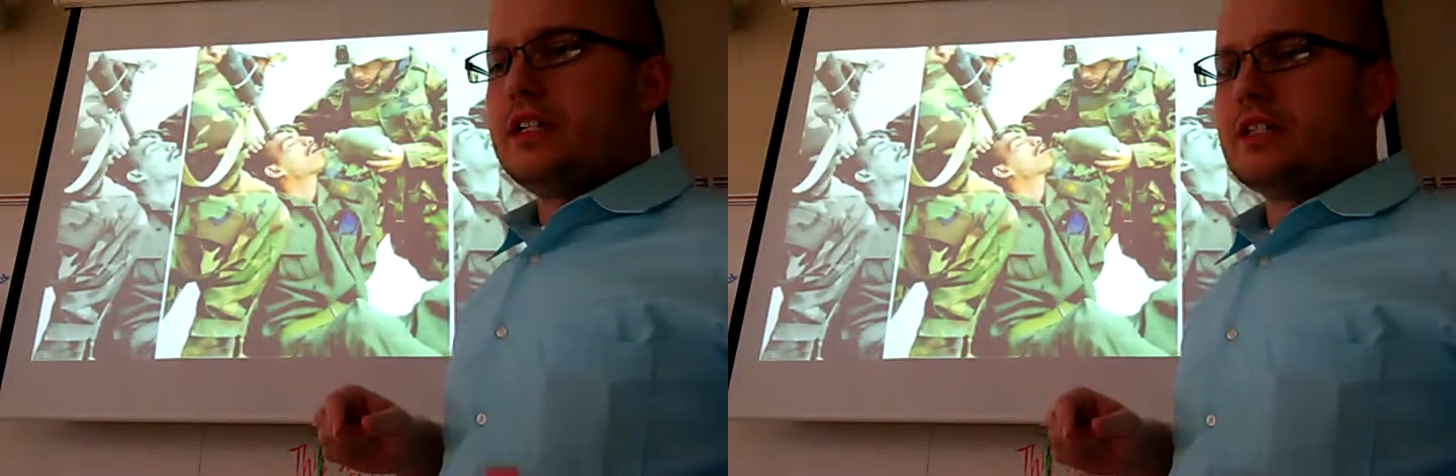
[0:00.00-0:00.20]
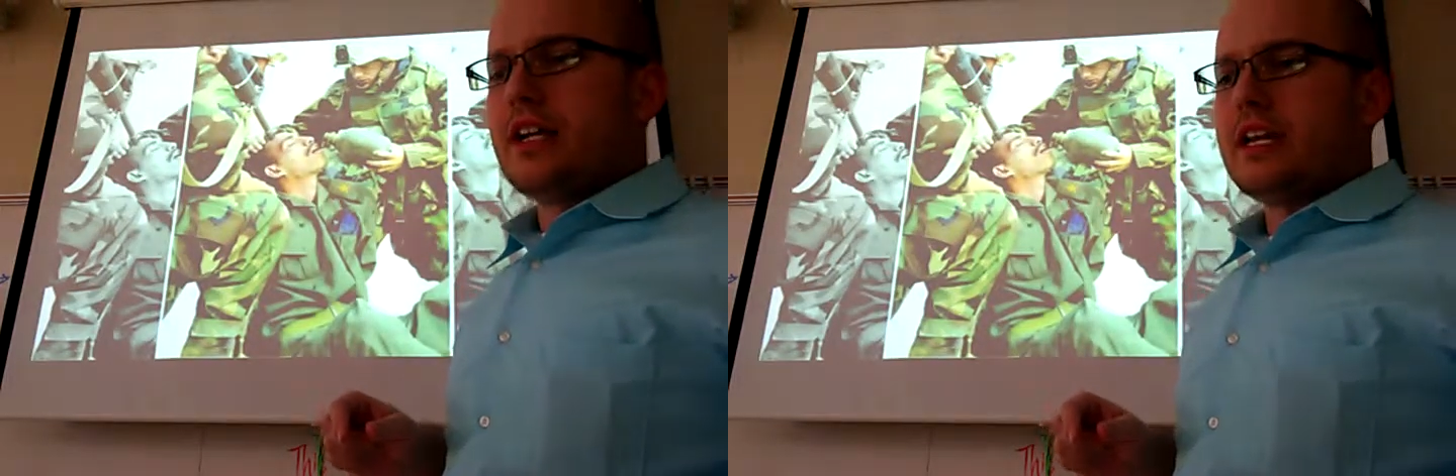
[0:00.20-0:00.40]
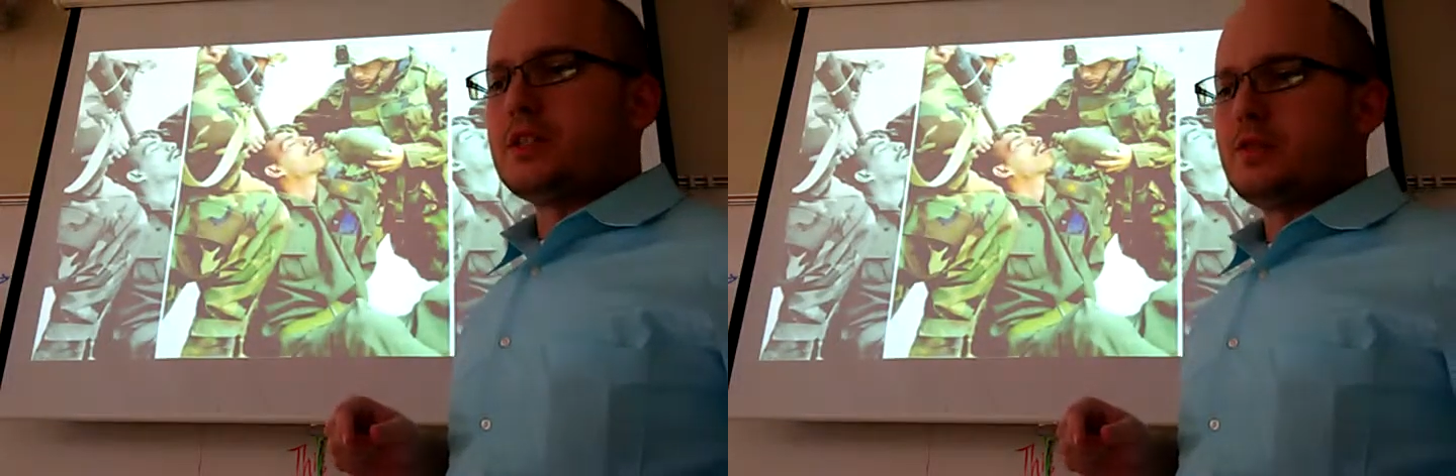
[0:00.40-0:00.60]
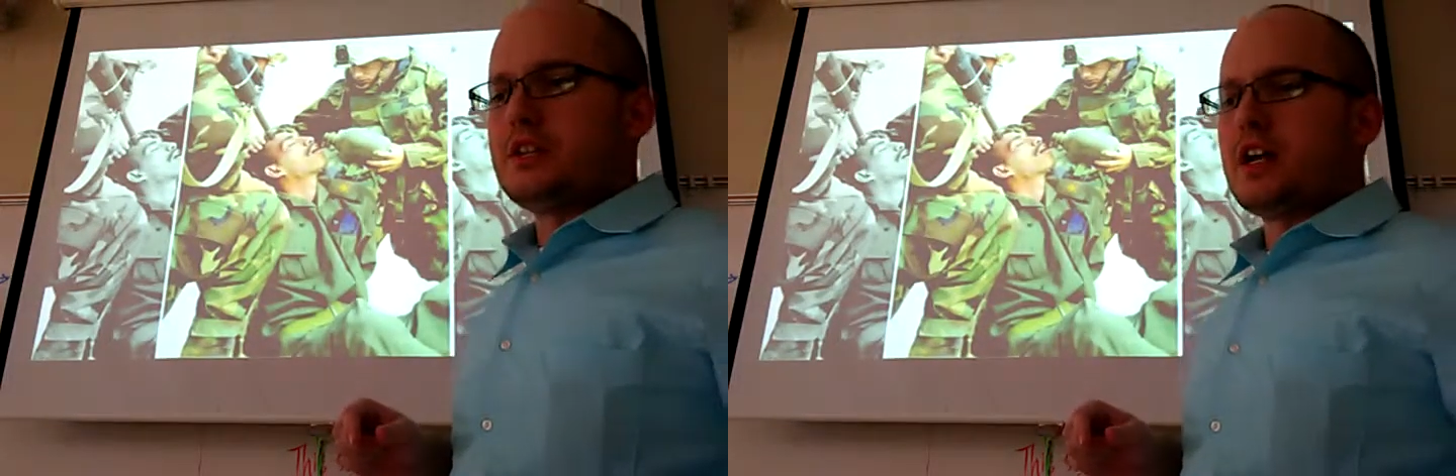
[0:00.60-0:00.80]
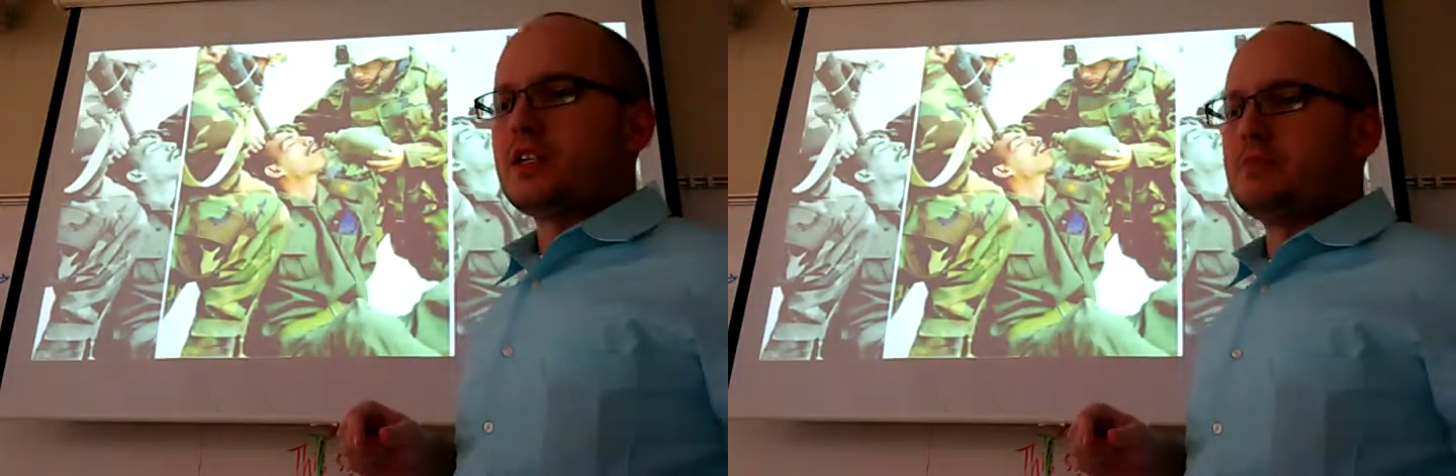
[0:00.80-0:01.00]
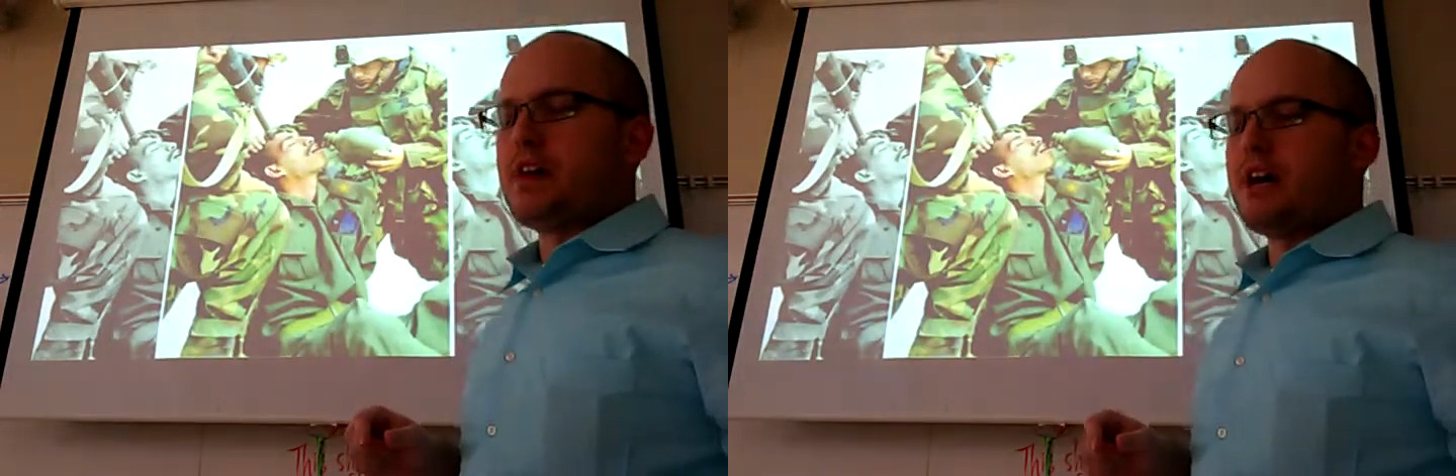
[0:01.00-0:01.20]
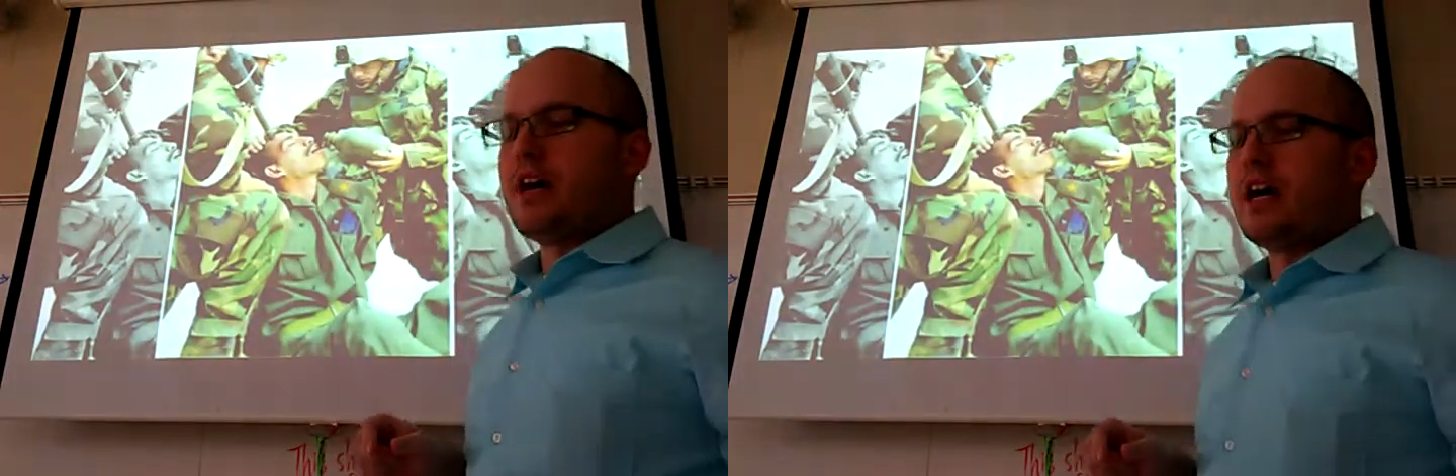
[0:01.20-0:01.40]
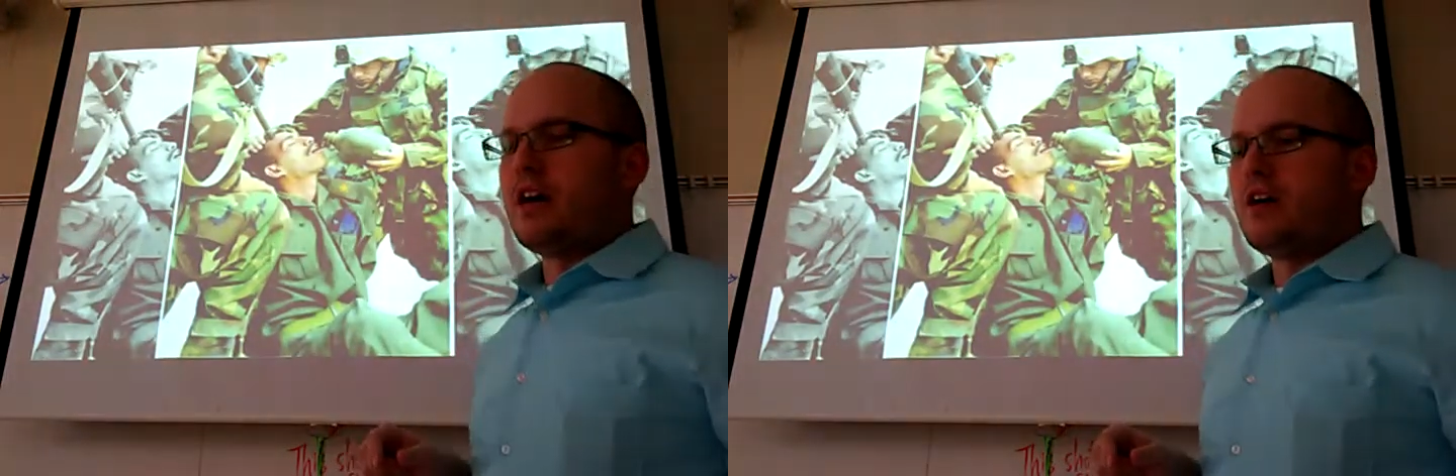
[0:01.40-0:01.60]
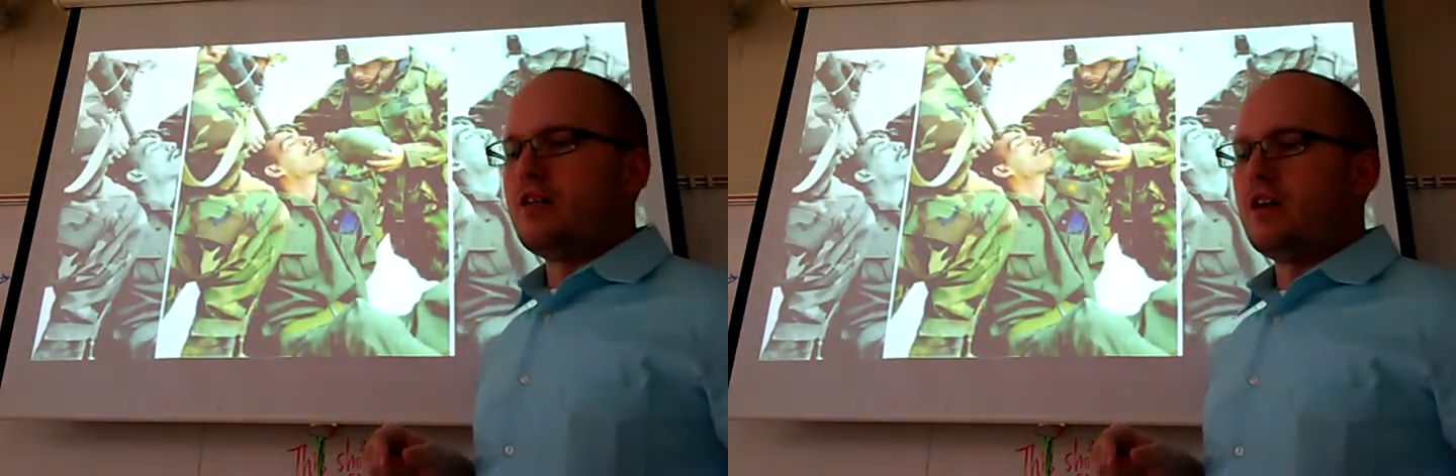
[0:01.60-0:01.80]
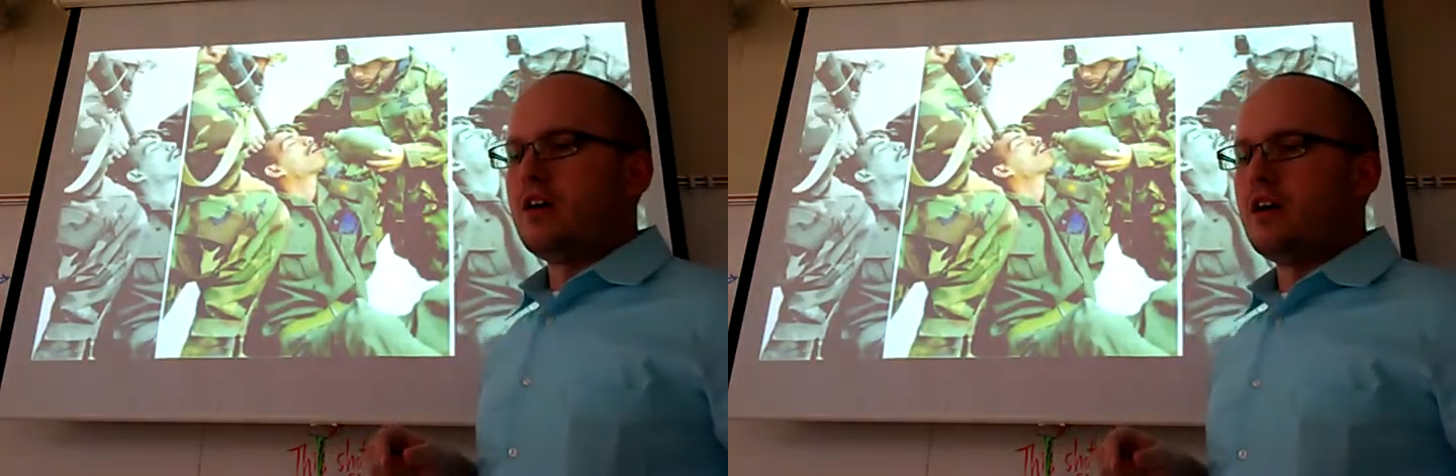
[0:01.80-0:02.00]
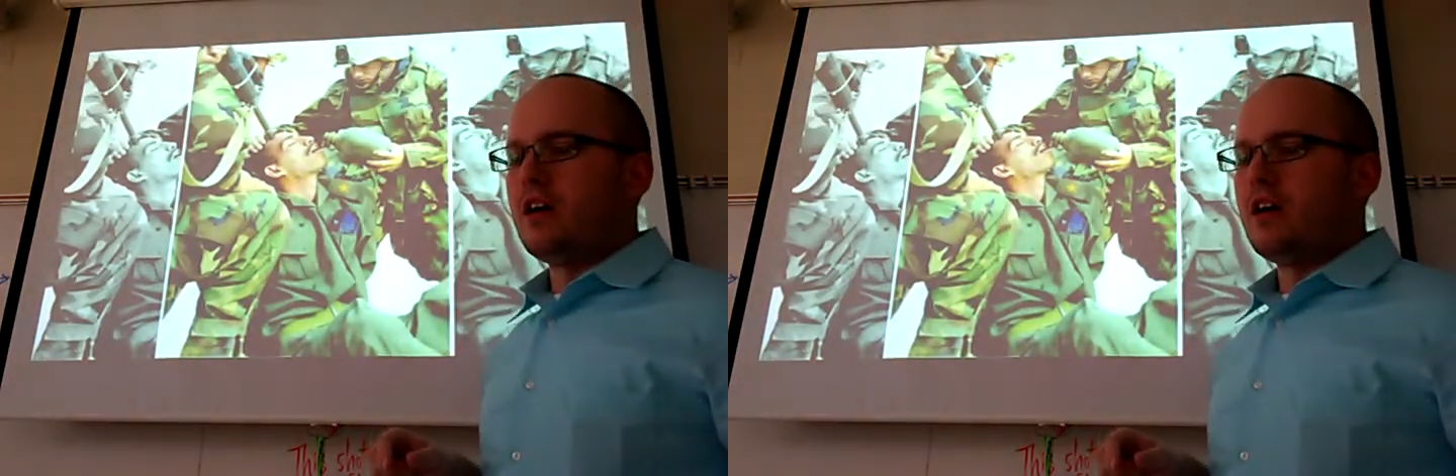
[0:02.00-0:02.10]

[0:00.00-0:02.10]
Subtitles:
In class we talked about how,